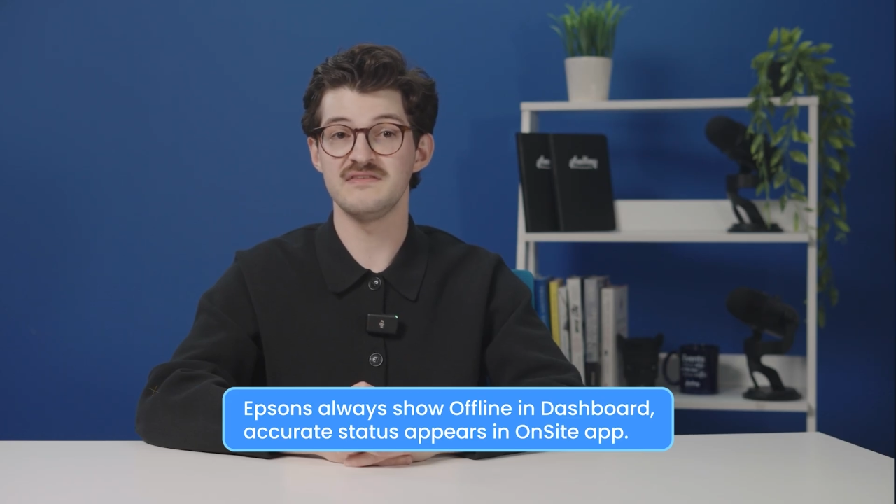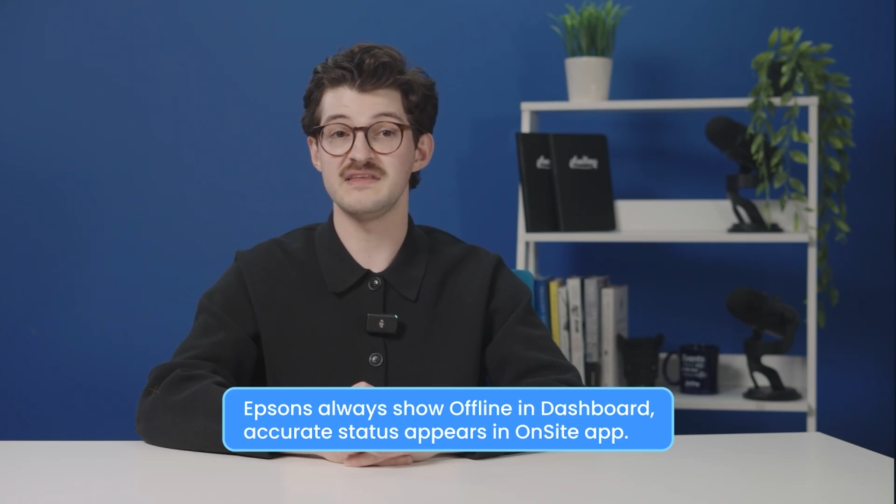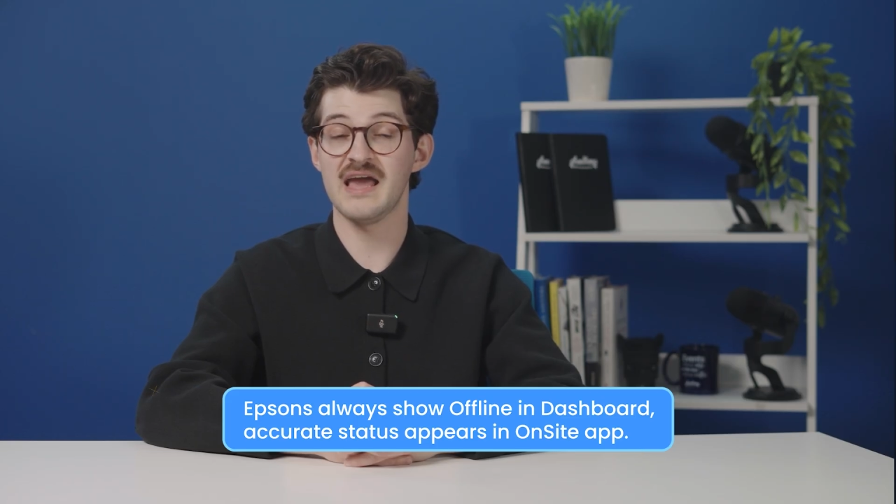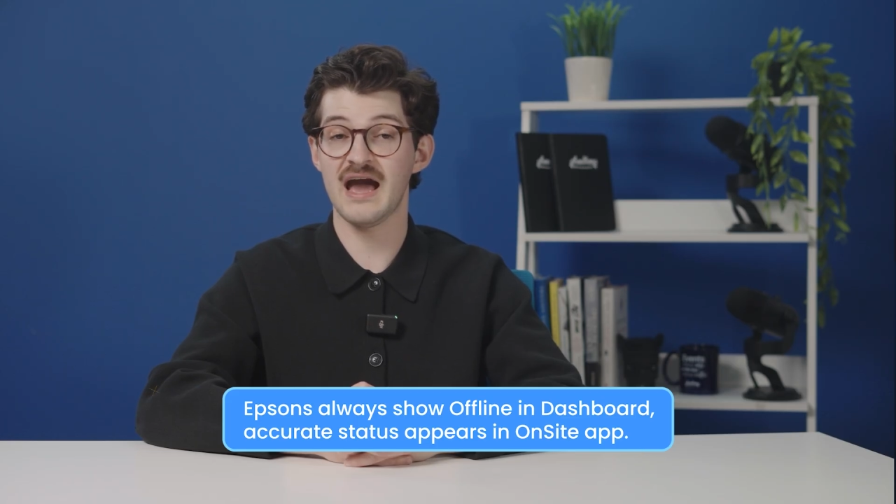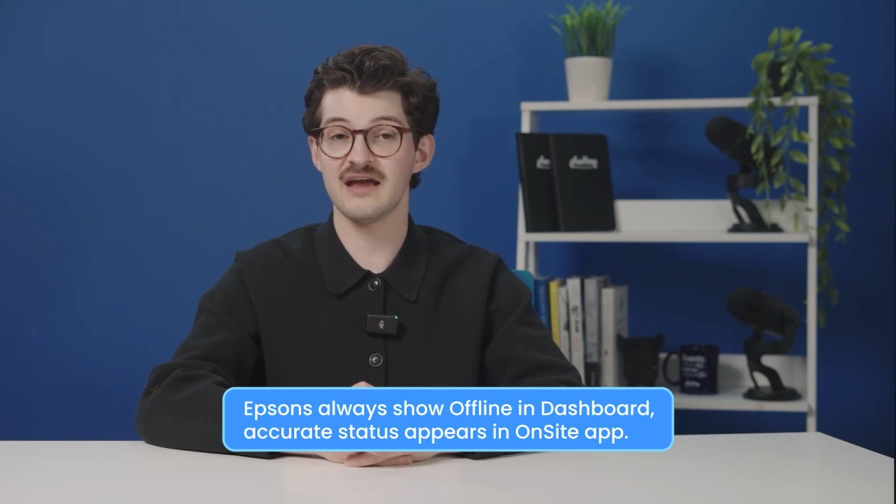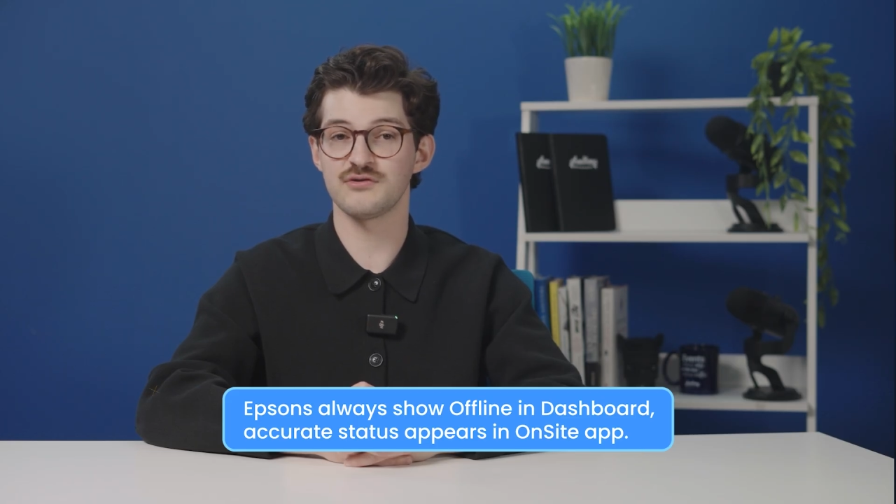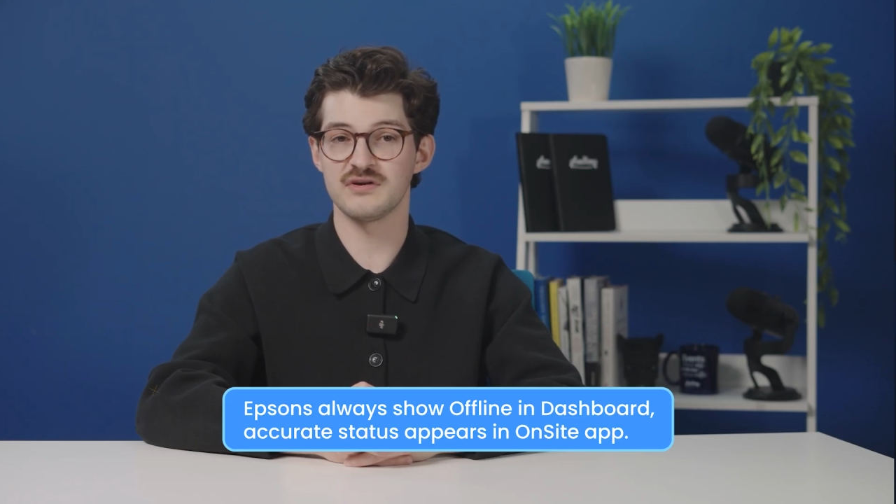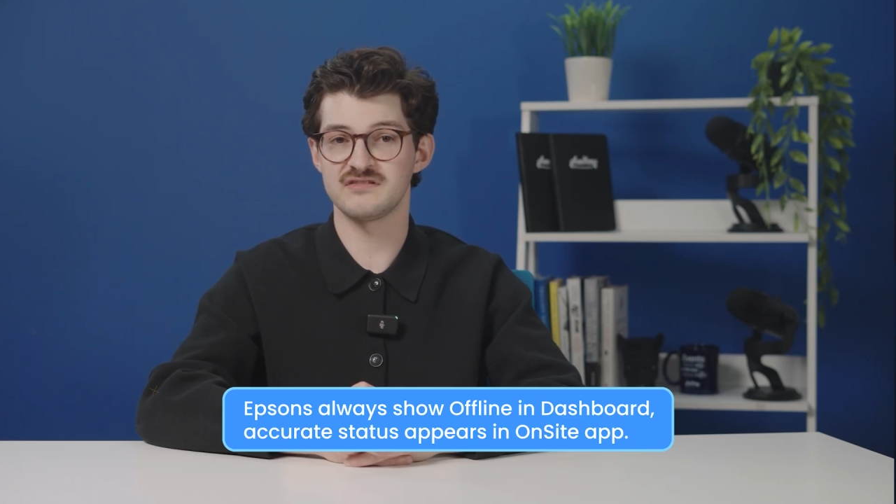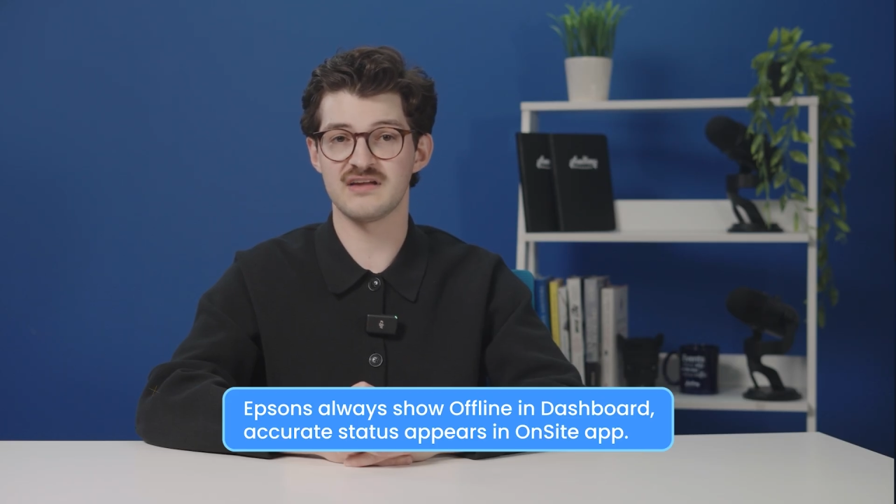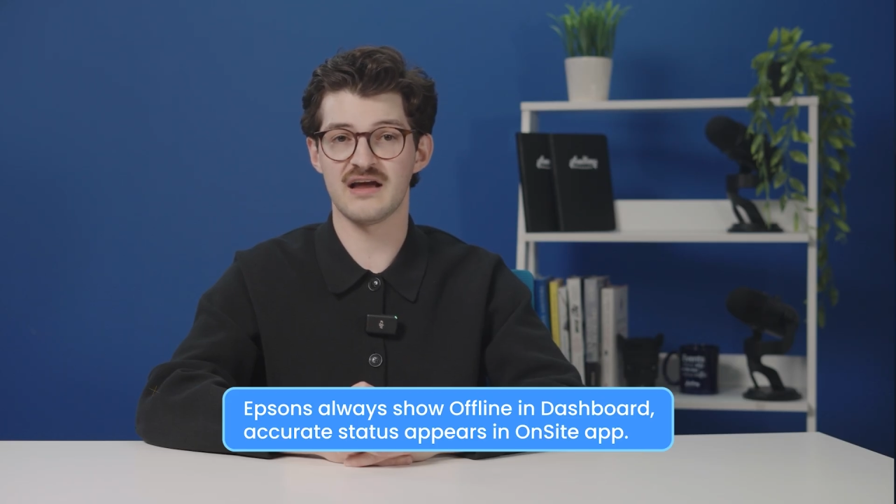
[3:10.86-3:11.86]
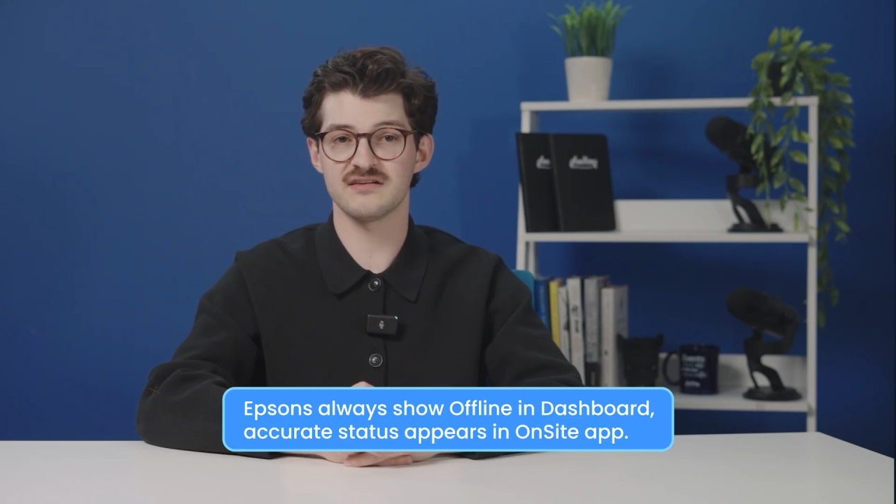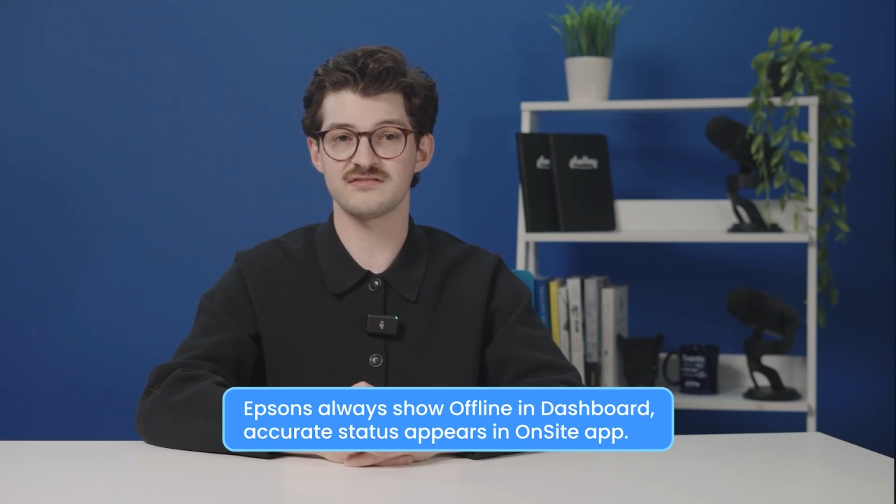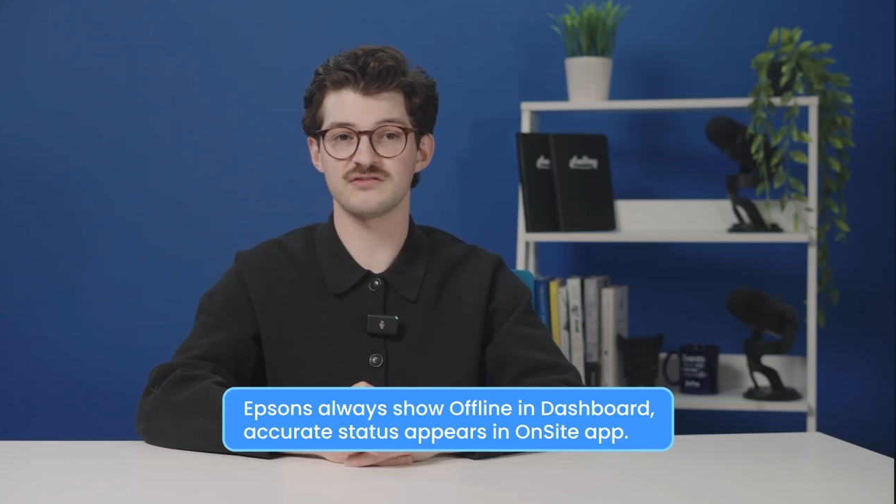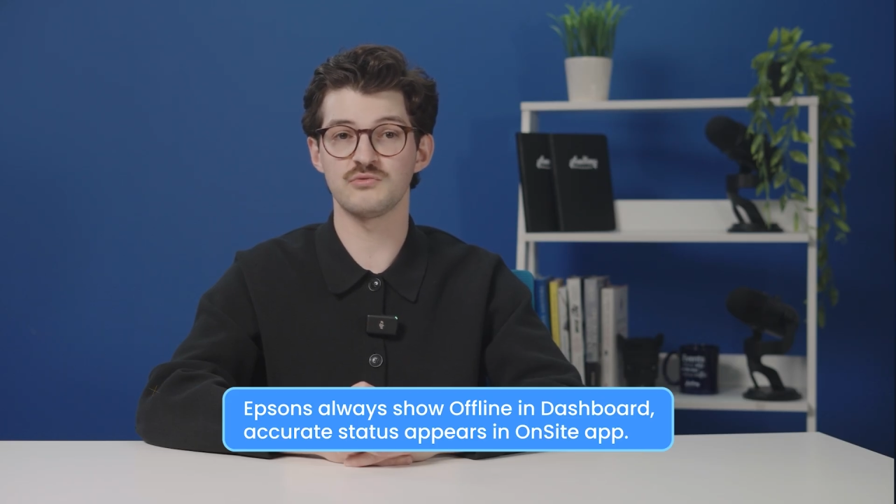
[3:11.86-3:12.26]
The accurate status